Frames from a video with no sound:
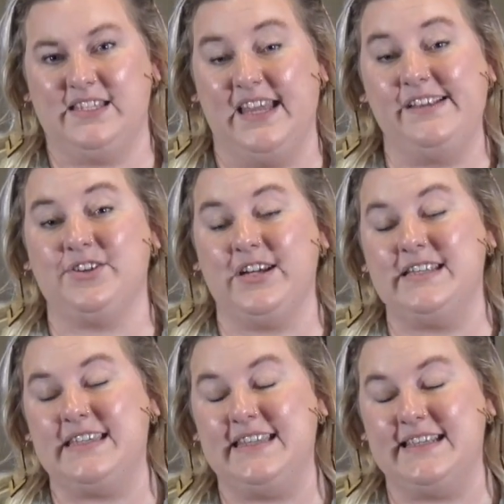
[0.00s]
to enter
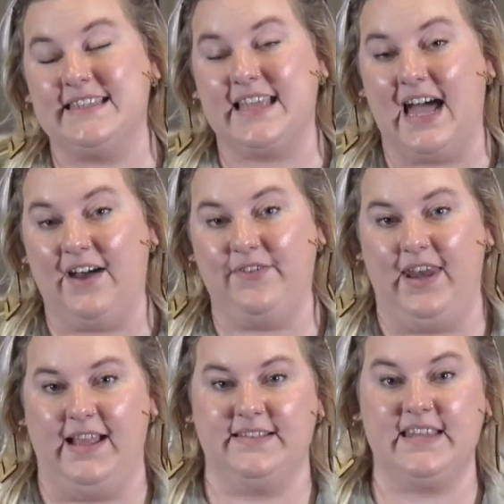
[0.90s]
into these
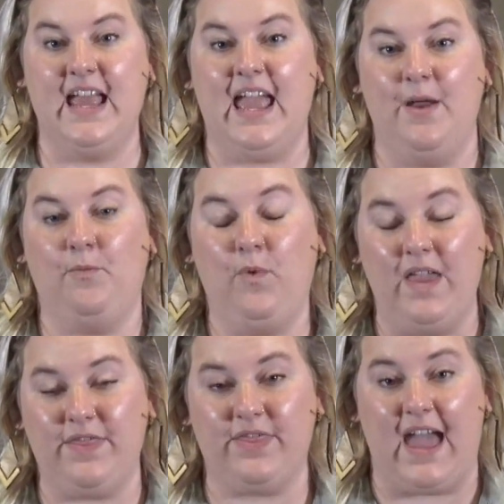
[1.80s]
covenants. And
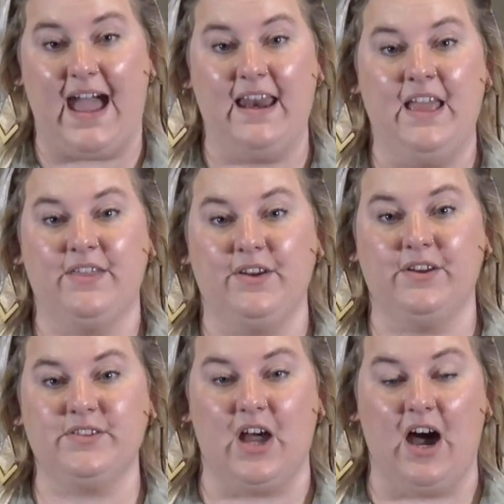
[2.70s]
with that,
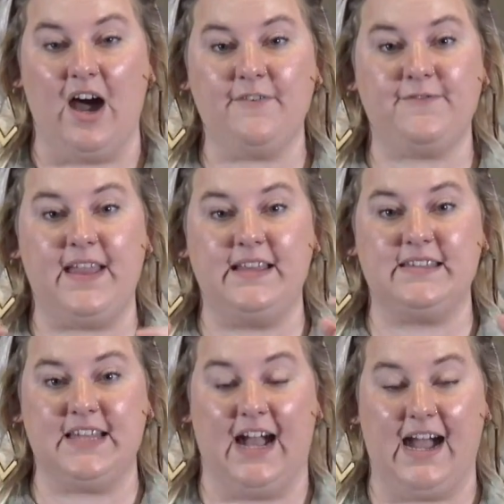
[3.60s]
there is
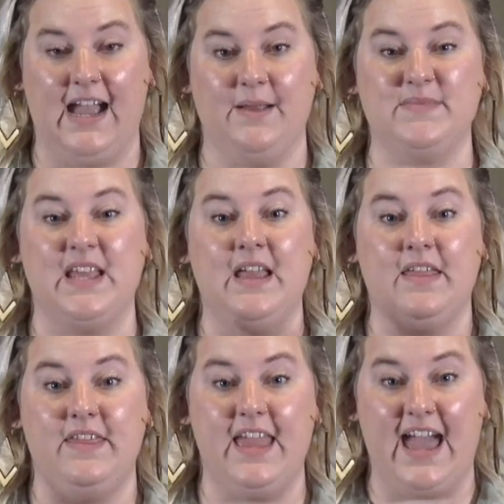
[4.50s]
oftentimes
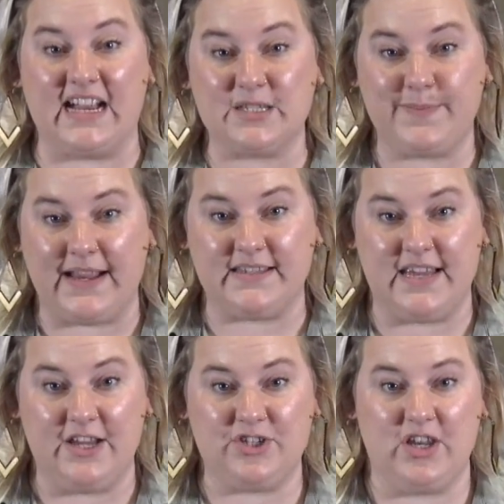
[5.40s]
the
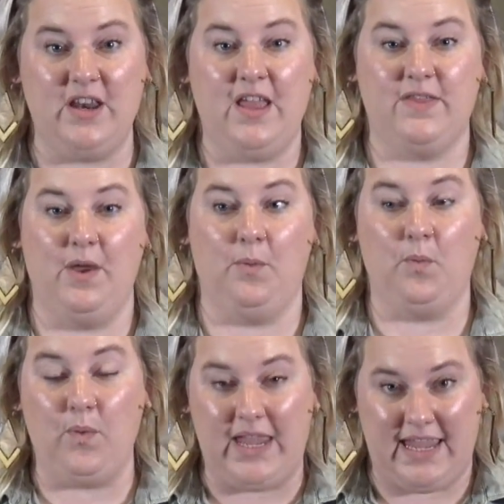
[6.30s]
expectation that
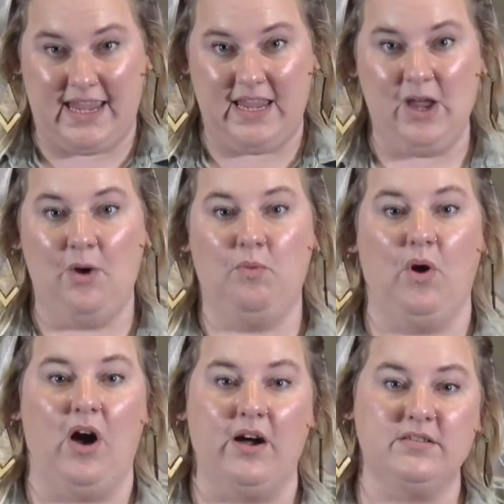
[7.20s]
we
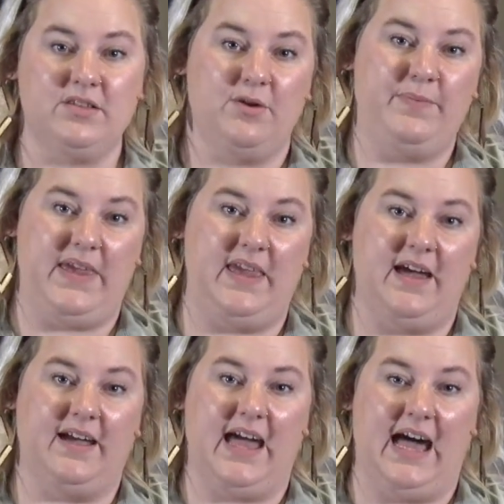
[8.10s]
will also be
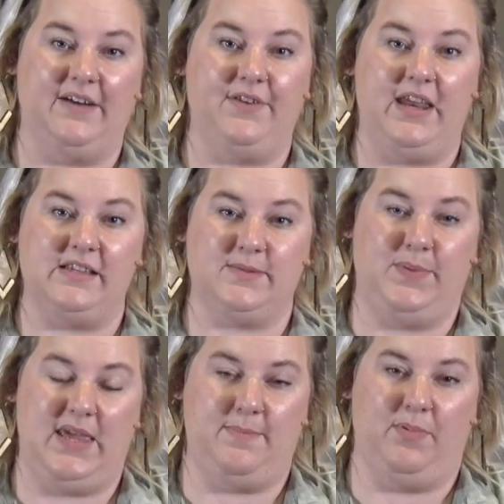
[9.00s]
a covenant
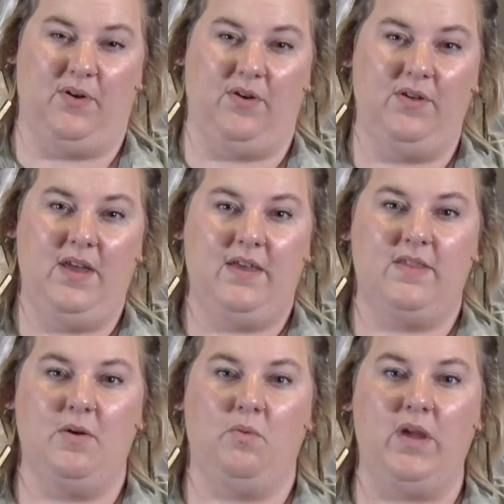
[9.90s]
people,
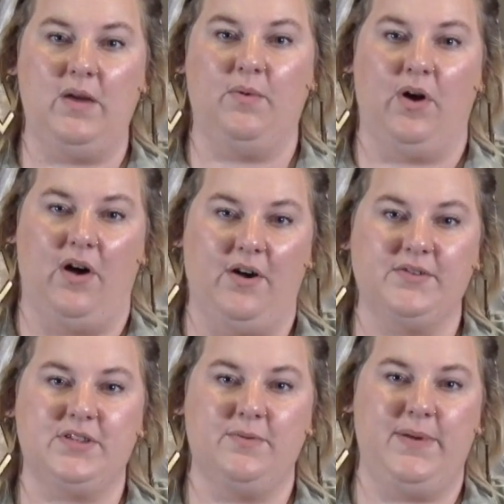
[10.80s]
that we will
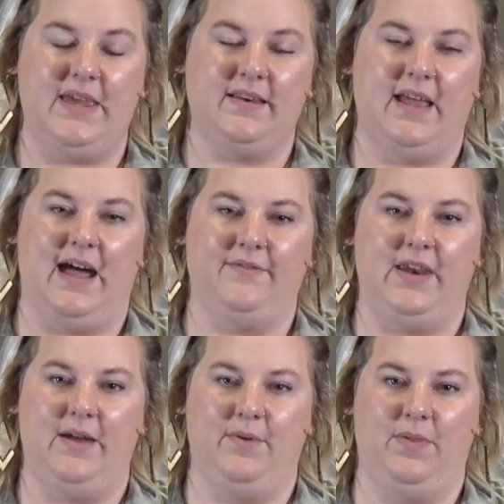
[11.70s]
also be in
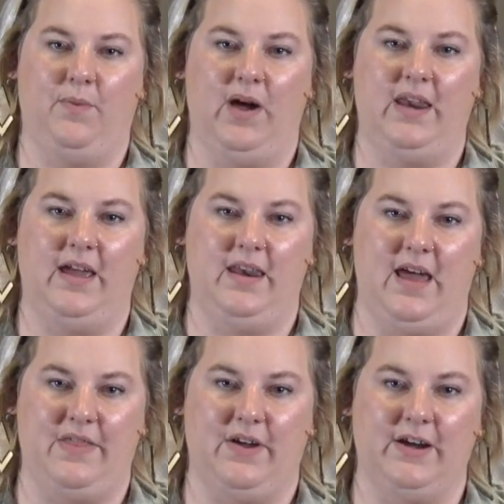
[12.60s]
covenant with one
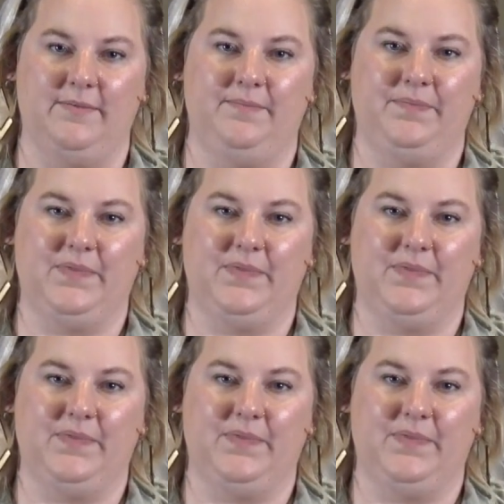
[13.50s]
another.